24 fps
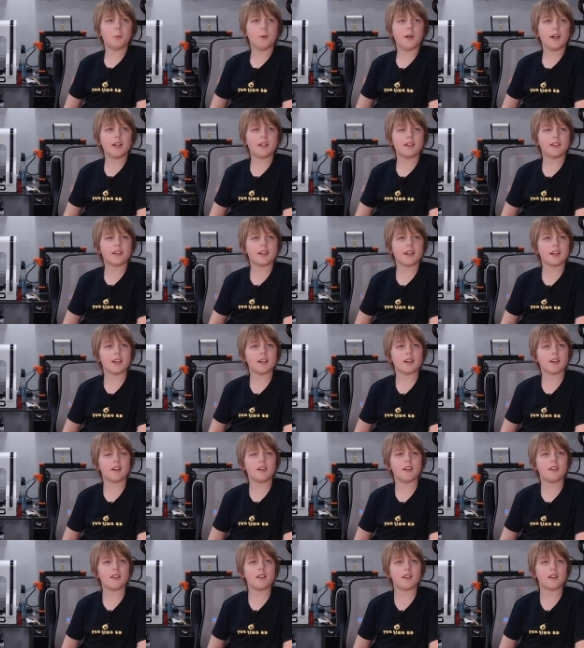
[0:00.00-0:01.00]
made King
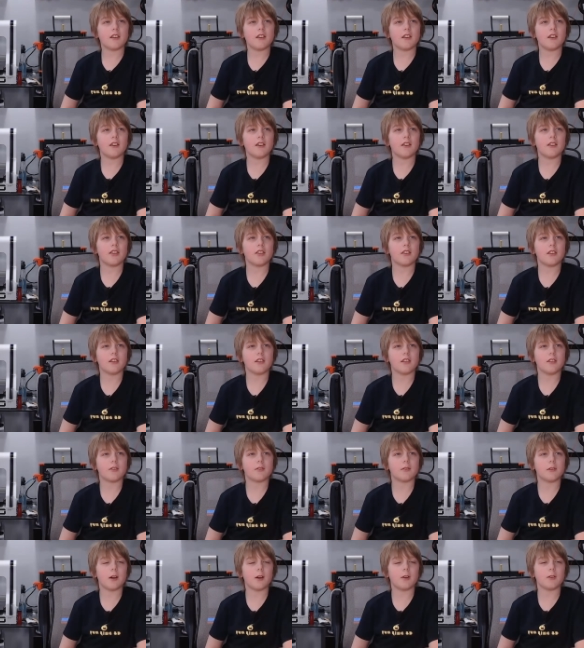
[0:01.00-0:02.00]

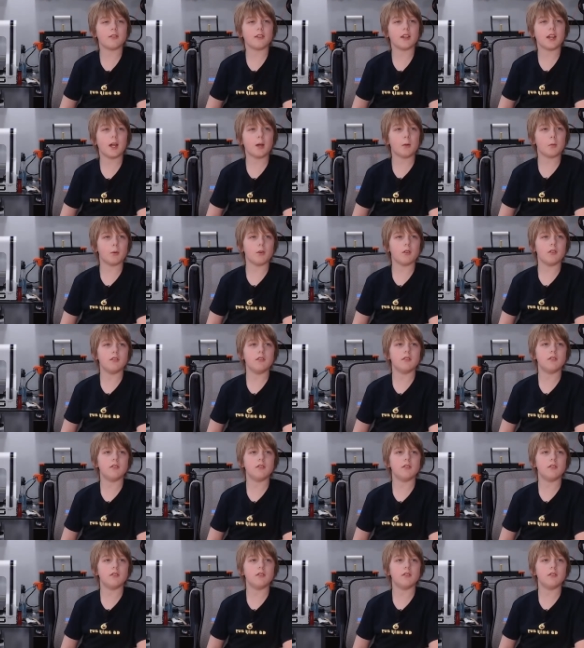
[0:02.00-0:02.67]
Arthur's Round Table?